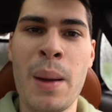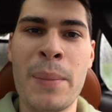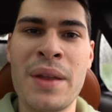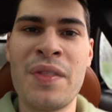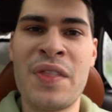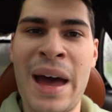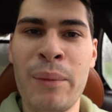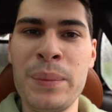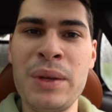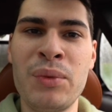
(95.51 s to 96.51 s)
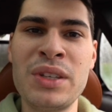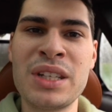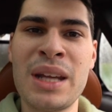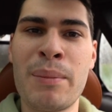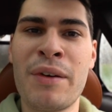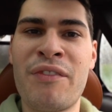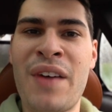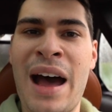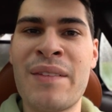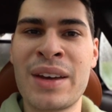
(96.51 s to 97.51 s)
But that will be reason number
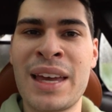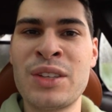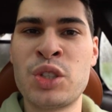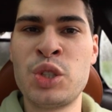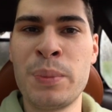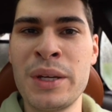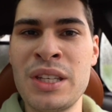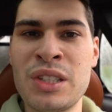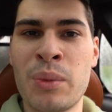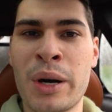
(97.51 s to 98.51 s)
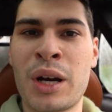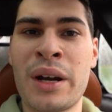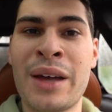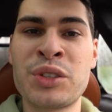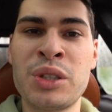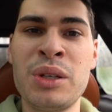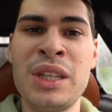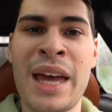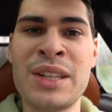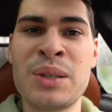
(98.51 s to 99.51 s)
5. Again, super easy to work on. I'll show you
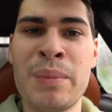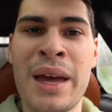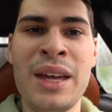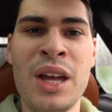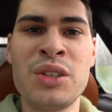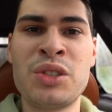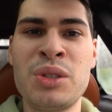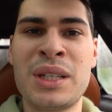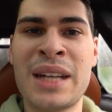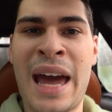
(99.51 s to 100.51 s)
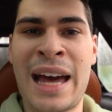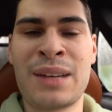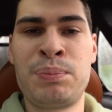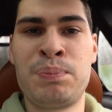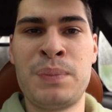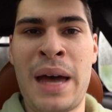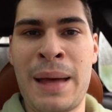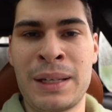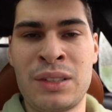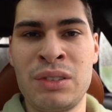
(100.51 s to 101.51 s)
the engine bay just so you can
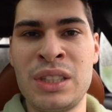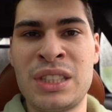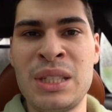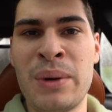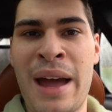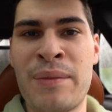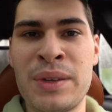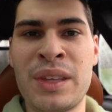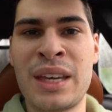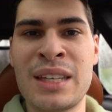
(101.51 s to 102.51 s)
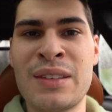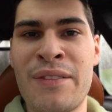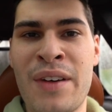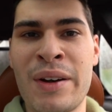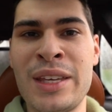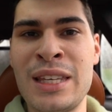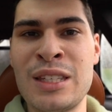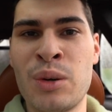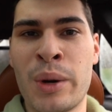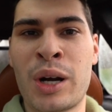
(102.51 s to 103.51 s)
actually see where everything is. Very
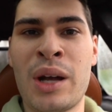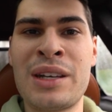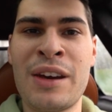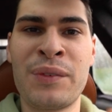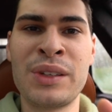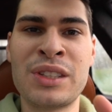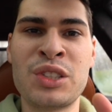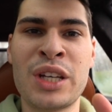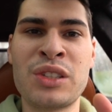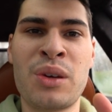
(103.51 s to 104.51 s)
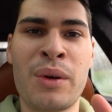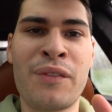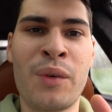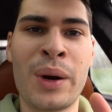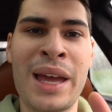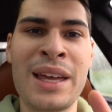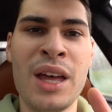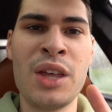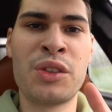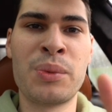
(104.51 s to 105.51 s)
easy to work on. Definitely suggest going for a
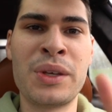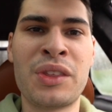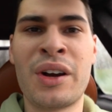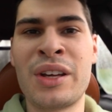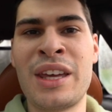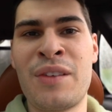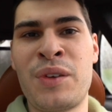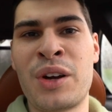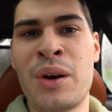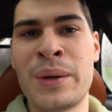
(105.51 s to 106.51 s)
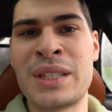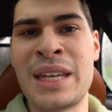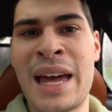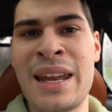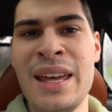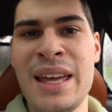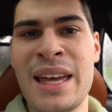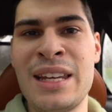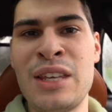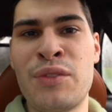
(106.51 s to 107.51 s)
330 if you're going to get
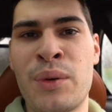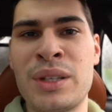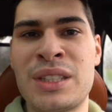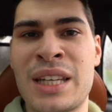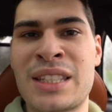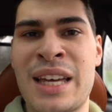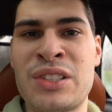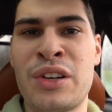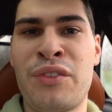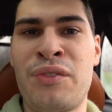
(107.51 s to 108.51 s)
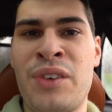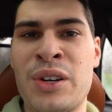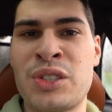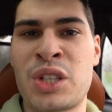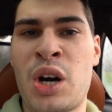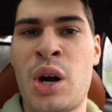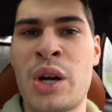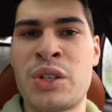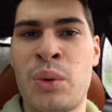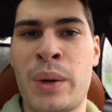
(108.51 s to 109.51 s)
an e46 as your first
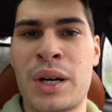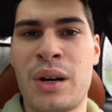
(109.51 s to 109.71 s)
car to work